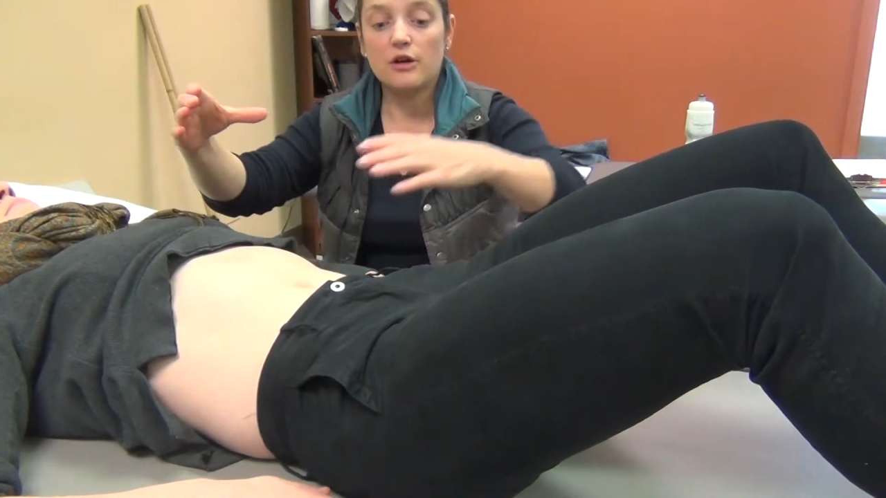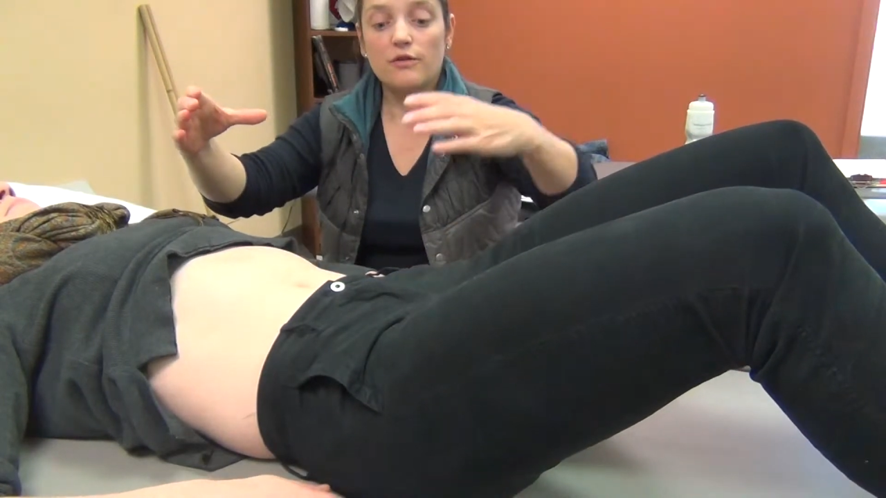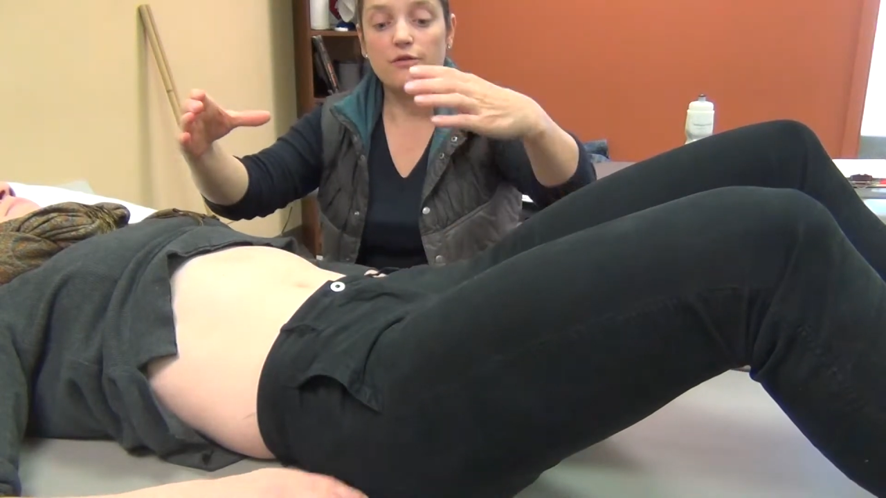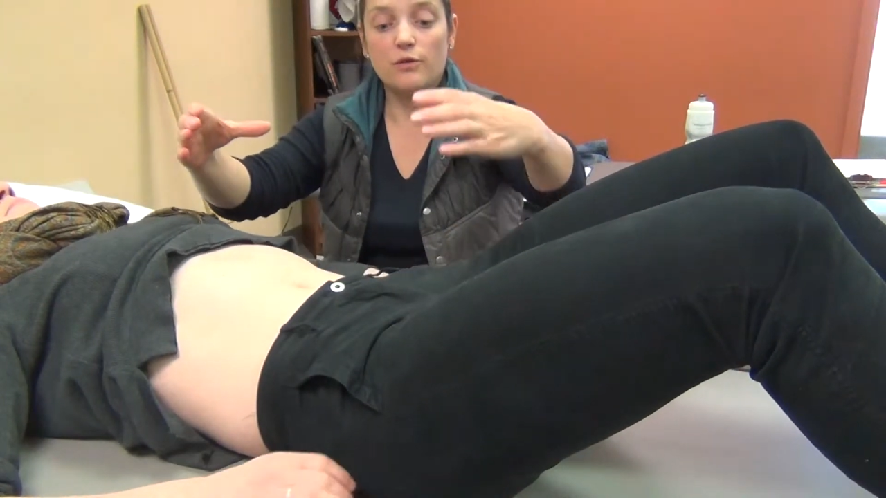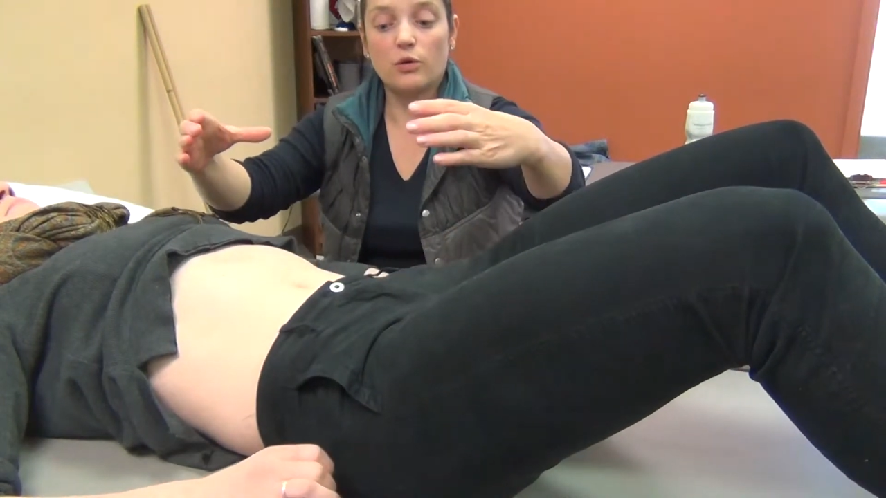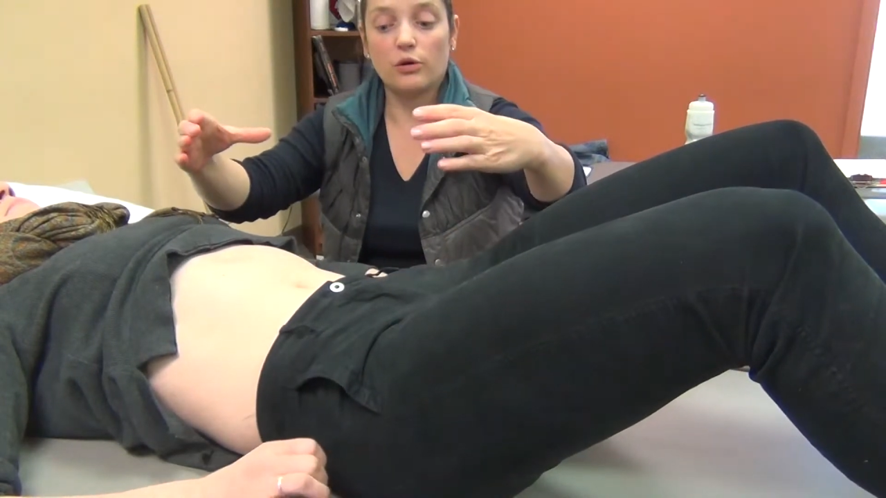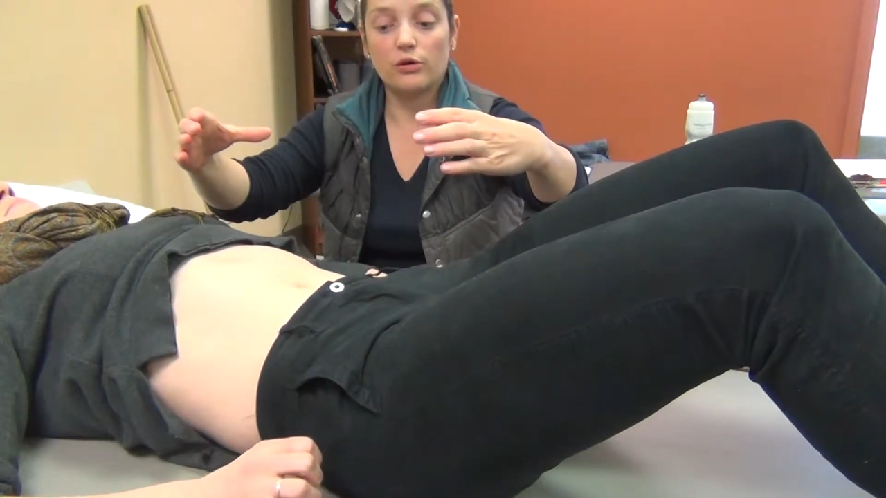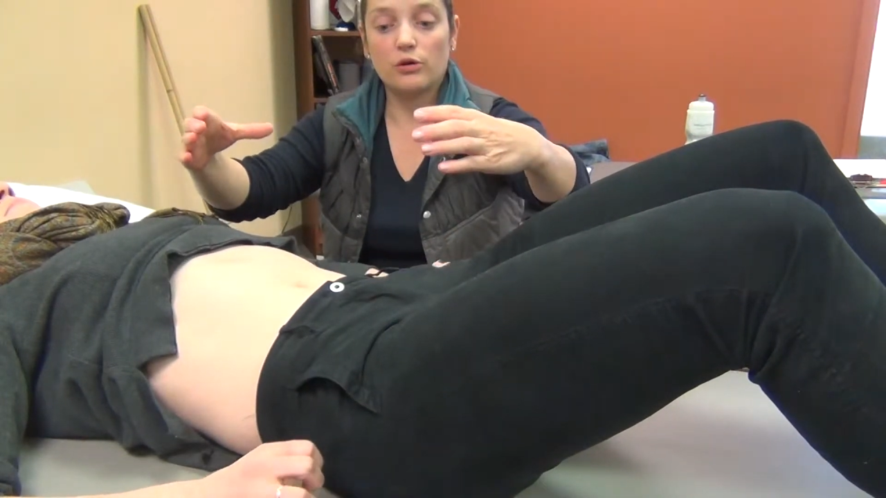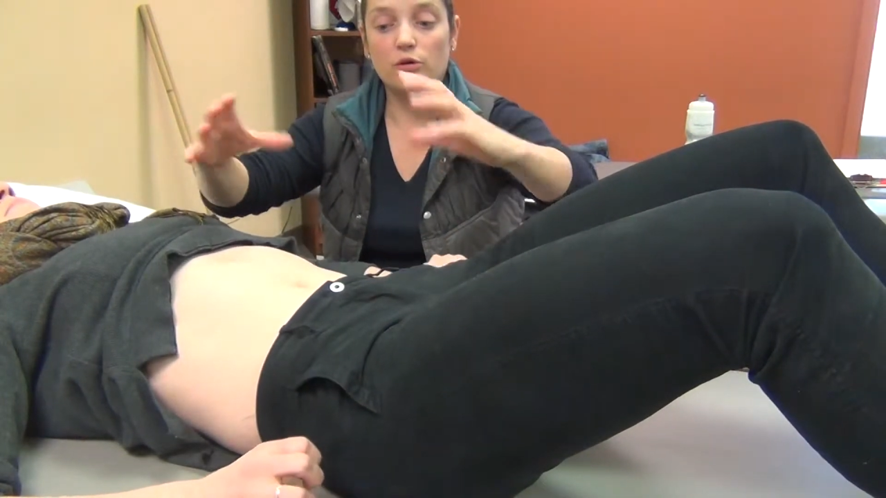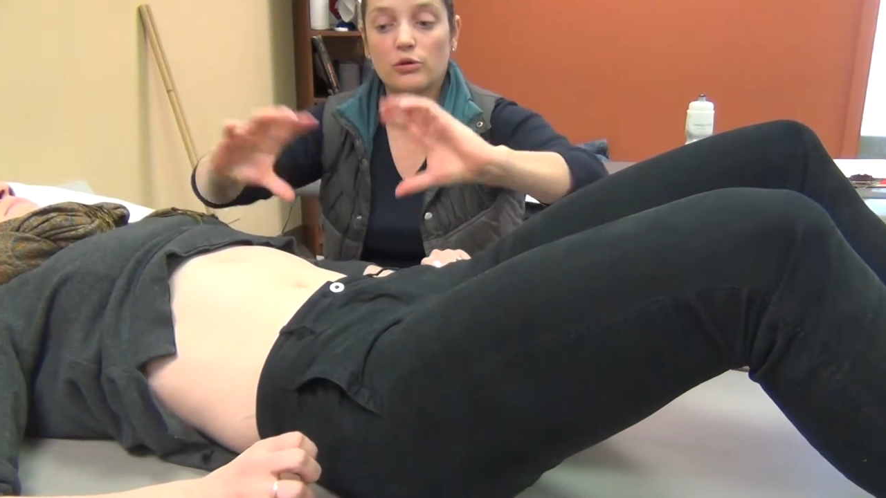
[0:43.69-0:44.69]

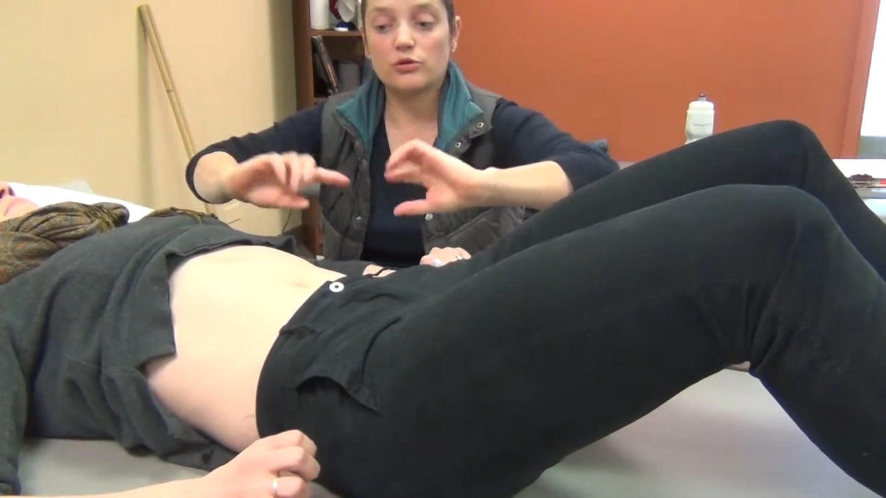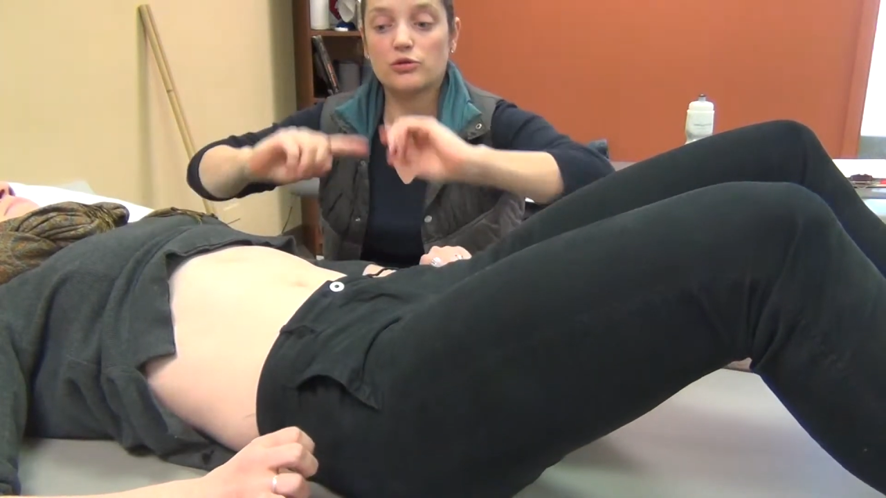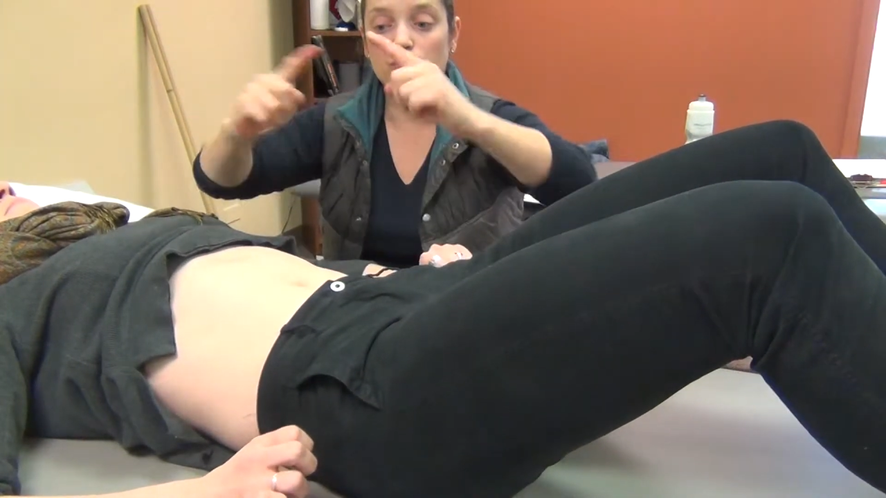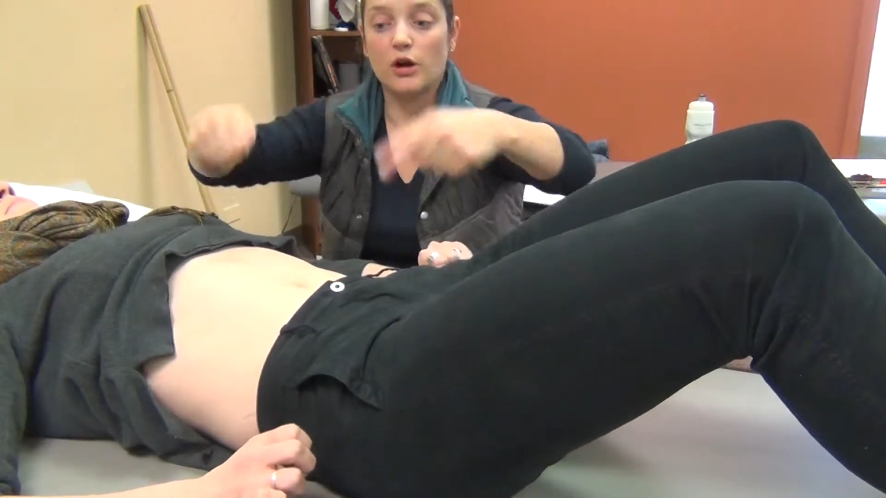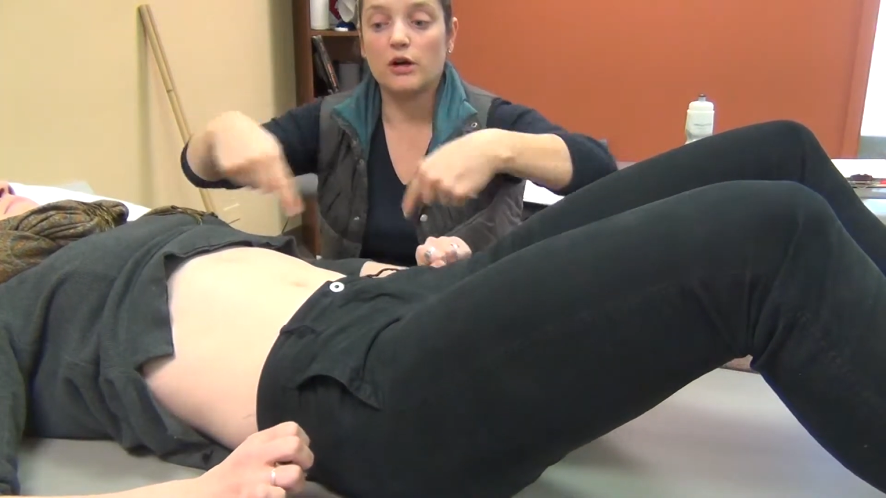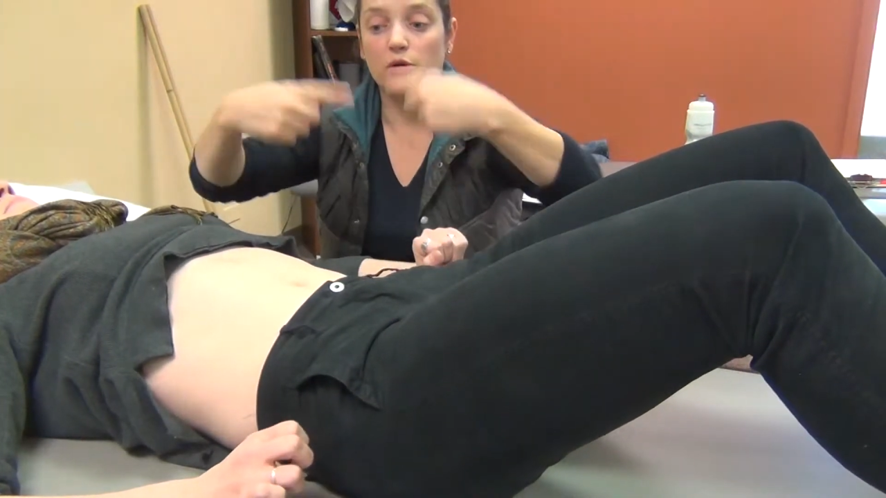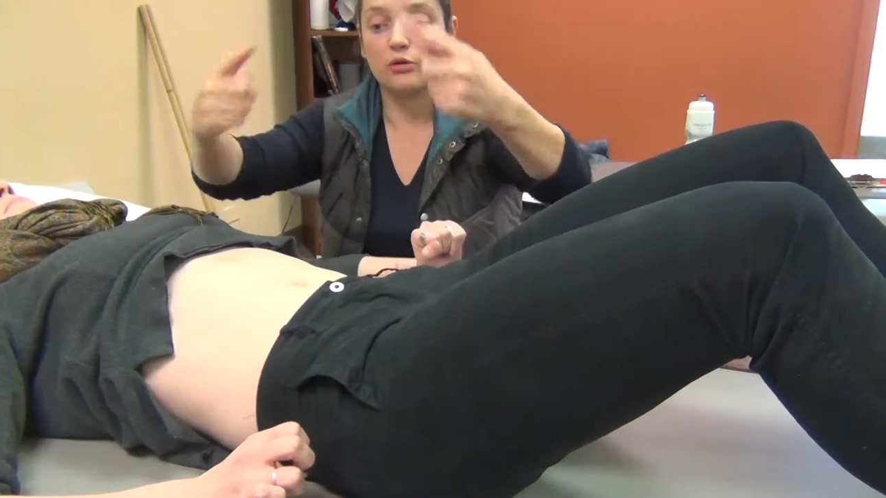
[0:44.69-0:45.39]
for her trunk